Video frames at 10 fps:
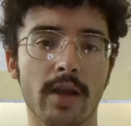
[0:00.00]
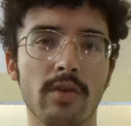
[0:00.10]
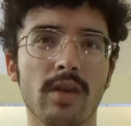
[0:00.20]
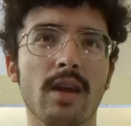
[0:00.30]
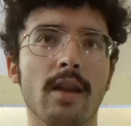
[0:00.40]
And
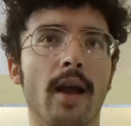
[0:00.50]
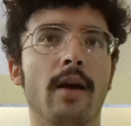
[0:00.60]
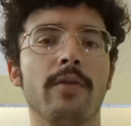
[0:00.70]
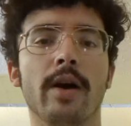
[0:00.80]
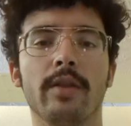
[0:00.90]
you can't
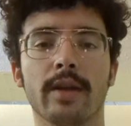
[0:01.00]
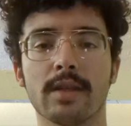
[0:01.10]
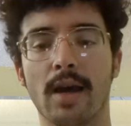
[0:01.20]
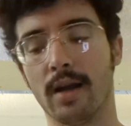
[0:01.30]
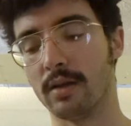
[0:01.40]
have that like
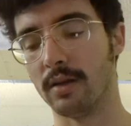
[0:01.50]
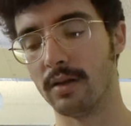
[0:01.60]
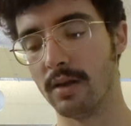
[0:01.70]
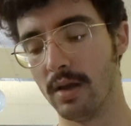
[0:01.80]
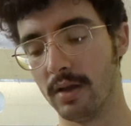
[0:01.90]
tacked
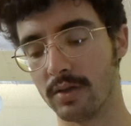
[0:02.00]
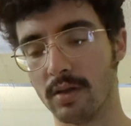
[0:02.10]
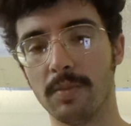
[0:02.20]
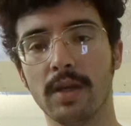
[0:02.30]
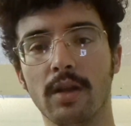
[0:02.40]
in to
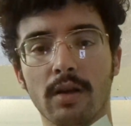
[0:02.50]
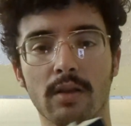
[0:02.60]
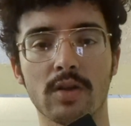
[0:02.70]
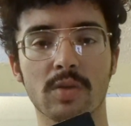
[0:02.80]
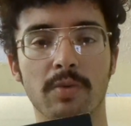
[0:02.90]
the beginning of
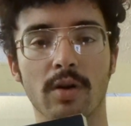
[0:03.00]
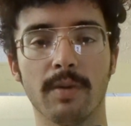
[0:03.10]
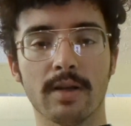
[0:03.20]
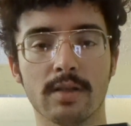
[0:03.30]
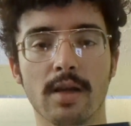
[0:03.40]
this book,
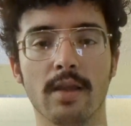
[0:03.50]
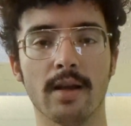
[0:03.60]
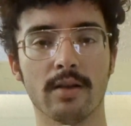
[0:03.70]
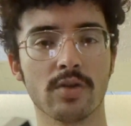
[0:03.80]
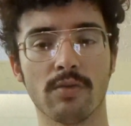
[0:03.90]
because then
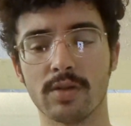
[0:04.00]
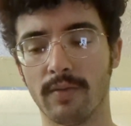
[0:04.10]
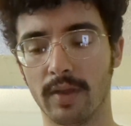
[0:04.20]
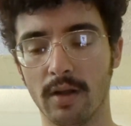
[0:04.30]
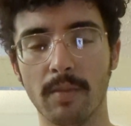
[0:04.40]
that screws
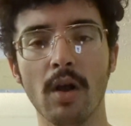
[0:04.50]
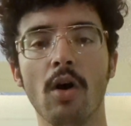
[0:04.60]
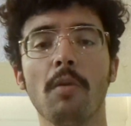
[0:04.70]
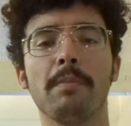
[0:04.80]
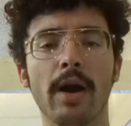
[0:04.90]
everything up.
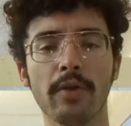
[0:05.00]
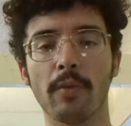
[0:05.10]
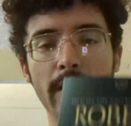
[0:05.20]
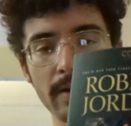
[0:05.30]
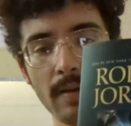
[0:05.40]
Oh, by the
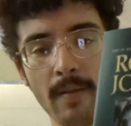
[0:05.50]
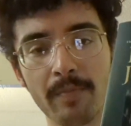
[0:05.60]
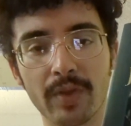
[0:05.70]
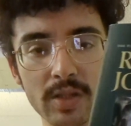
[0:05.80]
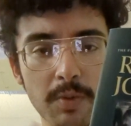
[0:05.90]
way,
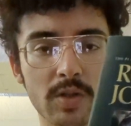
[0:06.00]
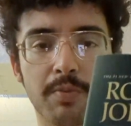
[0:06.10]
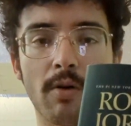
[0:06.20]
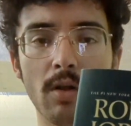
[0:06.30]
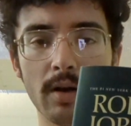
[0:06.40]
this book's
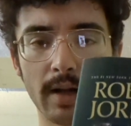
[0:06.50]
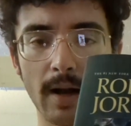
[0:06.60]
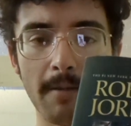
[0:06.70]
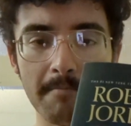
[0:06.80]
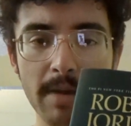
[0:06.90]
prologue,
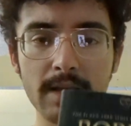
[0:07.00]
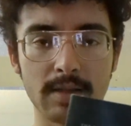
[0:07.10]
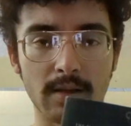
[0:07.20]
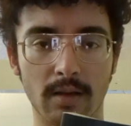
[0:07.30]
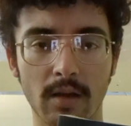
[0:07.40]

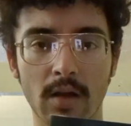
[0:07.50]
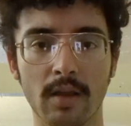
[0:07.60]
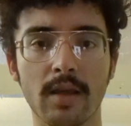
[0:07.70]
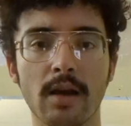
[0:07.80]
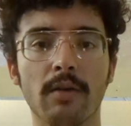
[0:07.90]
amazing.
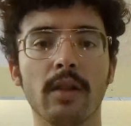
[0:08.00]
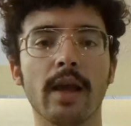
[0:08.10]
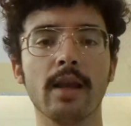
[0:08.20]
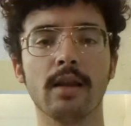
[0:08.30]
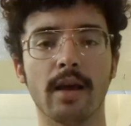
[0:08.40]
The
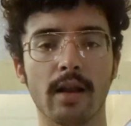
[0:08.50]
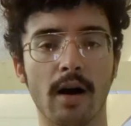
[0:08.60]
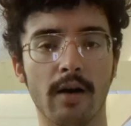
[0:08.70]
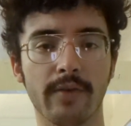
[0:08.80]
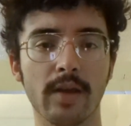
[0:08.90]
Olaine and
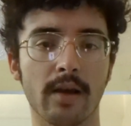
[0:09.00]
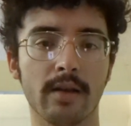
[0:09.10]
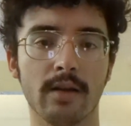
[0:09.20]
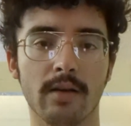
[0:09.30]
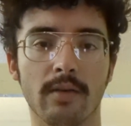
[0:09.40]

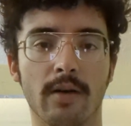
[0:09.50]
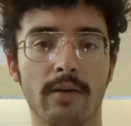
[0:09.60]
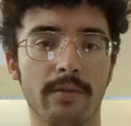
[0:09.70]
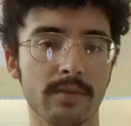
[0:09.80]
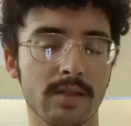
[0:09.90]

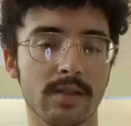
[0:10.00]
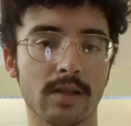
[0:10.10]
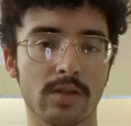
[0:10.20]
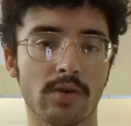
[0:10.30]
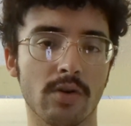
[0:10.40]
Avienda
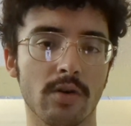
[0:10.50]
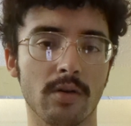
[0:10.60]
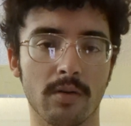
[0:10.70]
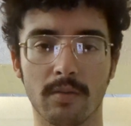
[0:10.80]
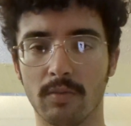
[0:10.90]

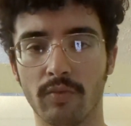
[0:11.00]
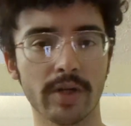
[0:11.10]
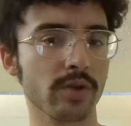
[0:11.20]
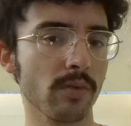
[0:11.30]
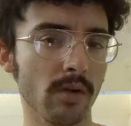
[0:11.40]
sister
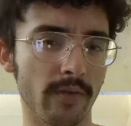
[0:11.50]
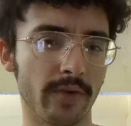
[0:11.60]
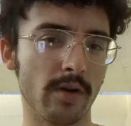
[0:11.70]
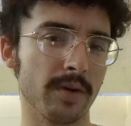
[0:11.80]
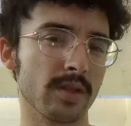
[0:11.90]
ritual, I
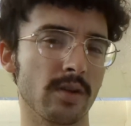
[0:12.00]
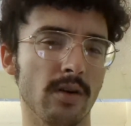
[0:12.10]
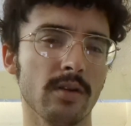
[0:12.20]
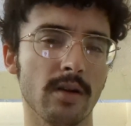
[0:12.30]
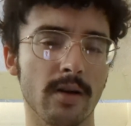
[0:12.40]
forgot what it's
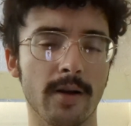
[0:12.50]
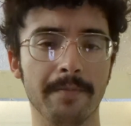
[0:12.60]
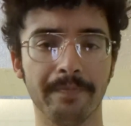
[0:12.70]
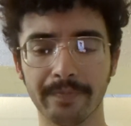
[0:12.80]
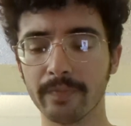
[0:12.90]
called.
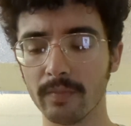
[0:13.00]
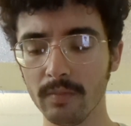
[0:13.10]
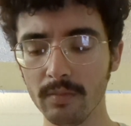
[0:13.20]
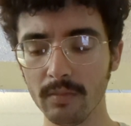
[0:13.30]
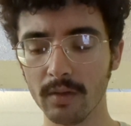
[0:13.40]

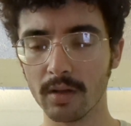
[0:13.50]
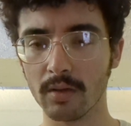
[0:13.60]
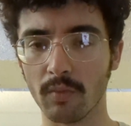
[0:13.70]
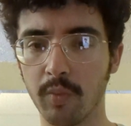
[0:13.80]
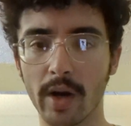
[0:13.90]

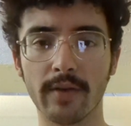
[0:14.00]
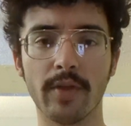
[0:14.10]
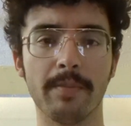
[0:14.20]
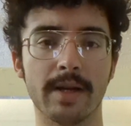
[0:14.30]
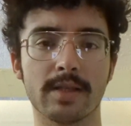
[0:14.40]
One of
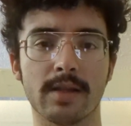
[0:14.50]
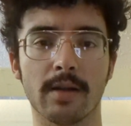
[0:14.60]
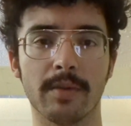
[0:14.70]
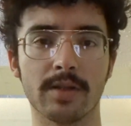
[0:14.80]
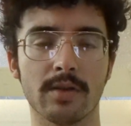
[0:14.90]
the best
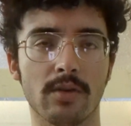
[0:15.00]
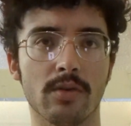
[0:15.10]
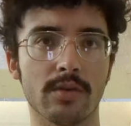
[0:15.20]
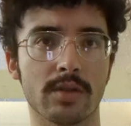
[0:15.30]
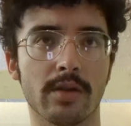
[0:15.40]
segments in the
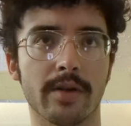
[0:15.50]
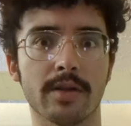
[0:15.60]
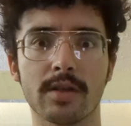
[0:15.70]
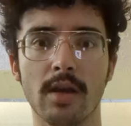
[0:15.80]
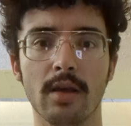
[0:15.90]
whole
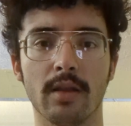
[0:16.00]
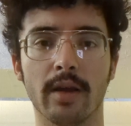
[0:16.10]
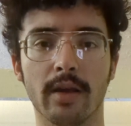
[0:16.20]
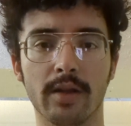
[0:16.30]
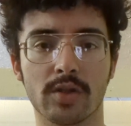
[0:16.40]
series.
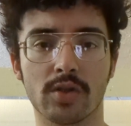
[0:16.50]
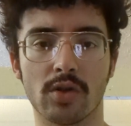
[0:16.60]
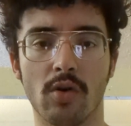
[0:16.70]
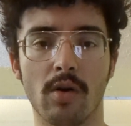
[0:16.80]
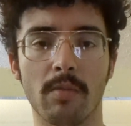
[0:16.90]
Like, it's
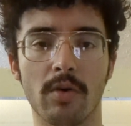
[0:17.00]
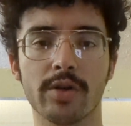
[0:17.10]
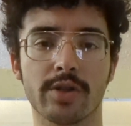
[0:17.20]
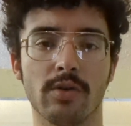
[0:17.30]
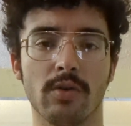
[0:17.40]
so
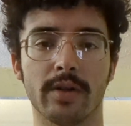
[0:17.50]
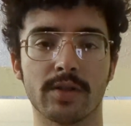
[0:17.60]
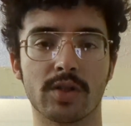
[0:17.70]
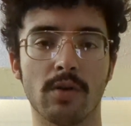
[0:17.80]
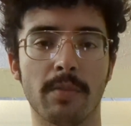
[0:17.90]
emotional and
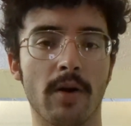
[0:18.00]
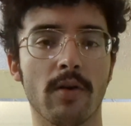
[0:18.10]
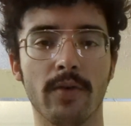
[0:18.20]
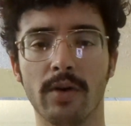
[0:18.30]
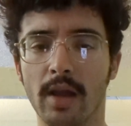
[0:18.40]
so
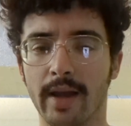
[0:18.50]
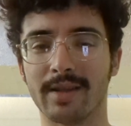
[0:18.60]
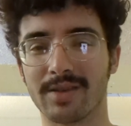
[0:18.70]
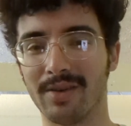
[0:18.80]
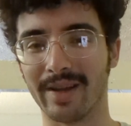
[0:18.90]
powerful
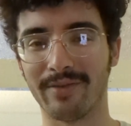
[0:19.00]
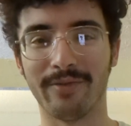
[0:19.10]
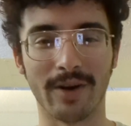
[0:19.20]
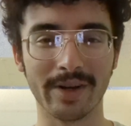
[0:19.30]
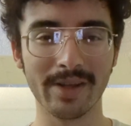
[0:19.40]
and so like
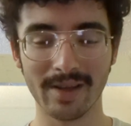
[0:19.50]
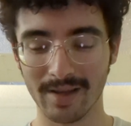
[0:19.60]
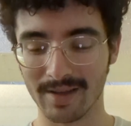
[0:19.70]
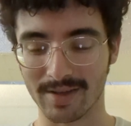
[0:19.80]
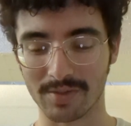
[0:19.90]
funny
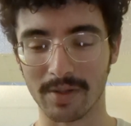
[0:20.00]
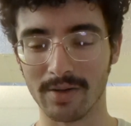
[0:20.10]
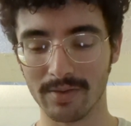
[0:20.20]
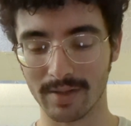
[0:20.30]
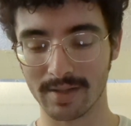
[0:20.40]
as
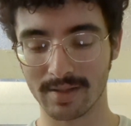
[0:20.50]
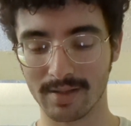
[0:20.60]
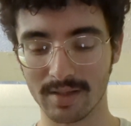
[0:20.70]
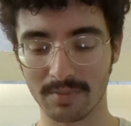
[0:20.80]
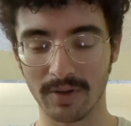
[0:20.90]
well.
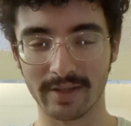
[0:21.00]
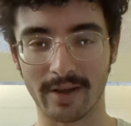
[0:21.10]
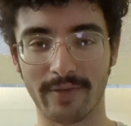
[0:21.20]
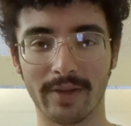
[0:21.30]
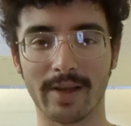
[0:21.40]
This book
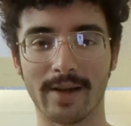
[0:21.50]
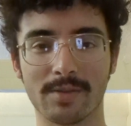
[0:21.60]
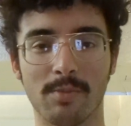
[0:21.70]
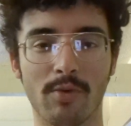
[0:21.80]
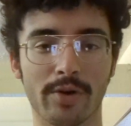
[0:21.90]
definitely
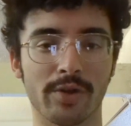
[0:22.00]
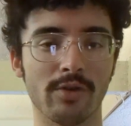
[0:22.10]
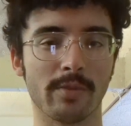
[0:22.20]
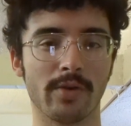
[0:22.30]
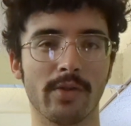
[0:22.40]
has more
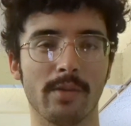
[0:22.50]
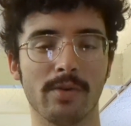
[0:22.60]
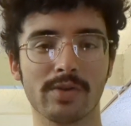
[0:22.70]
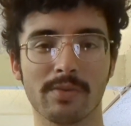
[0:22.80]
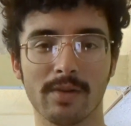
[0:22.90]
humor than
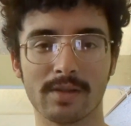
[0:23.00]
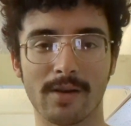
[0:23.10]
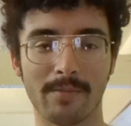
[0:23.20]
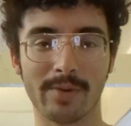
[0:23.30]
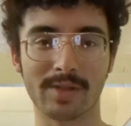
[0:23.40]
most Wheel of
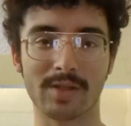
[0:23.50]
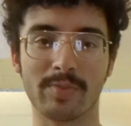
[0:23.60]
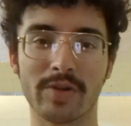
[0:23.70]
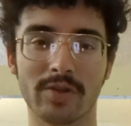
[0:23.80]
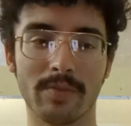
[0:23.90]
Time books,
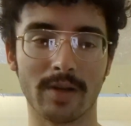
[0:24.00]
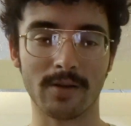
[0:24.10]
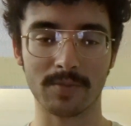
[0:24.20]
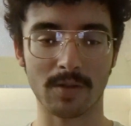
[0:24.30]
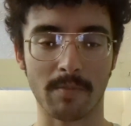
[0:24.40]
especially when it
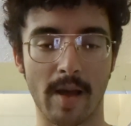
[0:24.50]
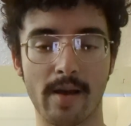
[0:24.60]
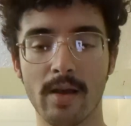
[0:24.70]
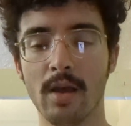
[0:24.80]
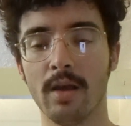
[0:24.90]
comes to
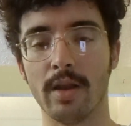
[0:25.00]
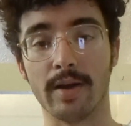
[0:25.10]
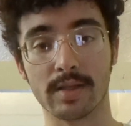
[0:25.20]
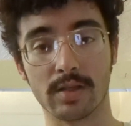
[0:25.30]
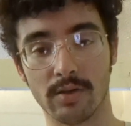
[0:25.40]
Matt. Now,
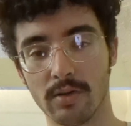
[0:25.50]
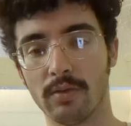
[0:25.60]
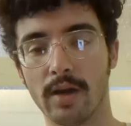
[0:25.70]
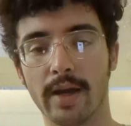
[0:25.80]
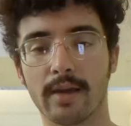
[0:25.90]
I still
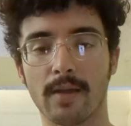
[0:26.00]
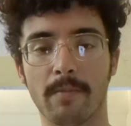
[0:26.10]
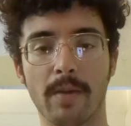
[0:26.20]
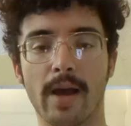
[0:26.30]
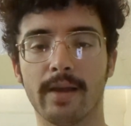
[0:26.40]
don't like that
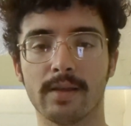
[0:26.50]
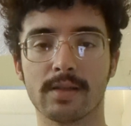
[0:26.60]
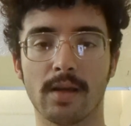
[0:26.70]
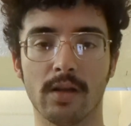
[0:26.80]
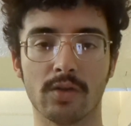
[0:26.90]
Matt is
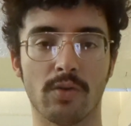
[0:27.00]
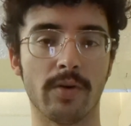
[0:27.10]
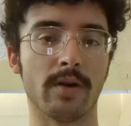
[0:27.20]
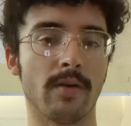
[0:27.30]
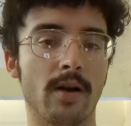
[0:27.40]
getting
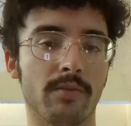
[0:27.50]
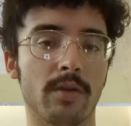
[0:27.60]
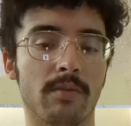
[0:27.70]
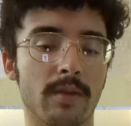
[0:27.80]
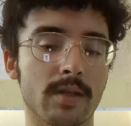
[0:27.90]
toyed around
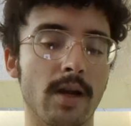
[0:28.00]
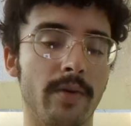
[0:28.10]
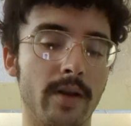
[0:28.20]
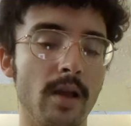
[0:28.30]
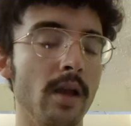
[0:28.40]
with
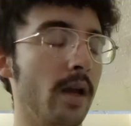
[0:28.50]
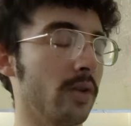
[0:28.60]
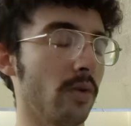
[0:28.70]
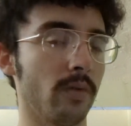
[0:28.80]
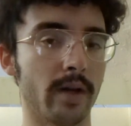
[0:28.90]
Tywin.
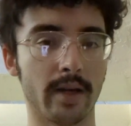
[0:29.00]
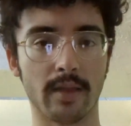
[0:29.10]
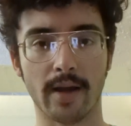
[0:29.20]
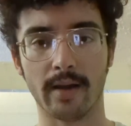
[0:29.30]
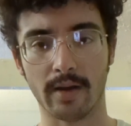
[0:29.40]
Don't like
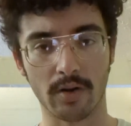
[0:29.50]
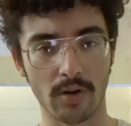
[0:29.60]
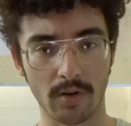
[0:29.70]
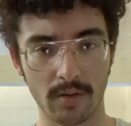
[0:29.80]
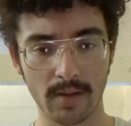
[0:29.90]
that at
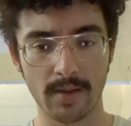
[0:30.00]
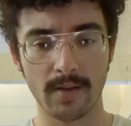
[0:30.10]
all.